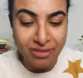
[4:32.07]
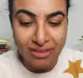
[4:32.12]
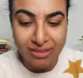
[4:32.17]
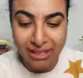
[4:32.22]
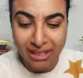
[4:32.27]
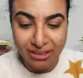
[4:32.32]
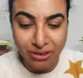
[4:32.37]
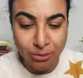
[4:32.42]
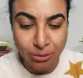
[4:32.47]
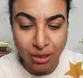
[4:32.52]

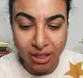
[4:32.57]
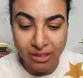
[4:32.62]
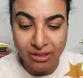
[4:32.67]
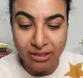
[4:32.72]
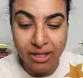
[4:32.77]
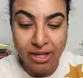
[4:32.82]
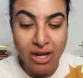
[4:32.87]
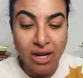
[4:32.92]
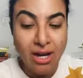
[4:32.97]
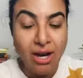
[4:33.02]
That's one.
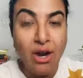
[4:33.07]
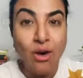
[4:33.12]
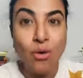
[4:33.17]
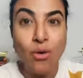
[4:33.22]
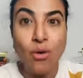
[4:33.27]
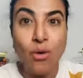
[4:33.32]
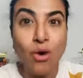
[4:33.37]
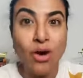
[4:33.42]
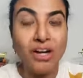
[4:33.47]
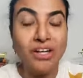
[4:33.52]

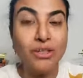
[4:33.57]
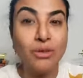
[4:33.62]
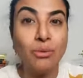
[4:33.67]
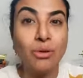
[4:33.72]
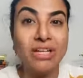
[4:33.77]
Or you